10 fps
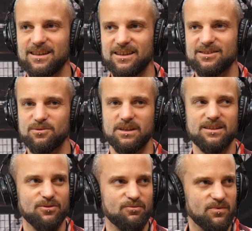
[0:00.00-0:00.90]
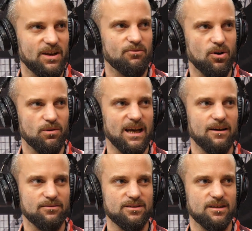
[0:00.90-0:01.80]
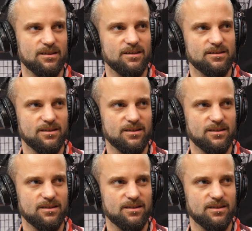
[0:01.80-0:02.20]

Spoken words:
suite that they roll out to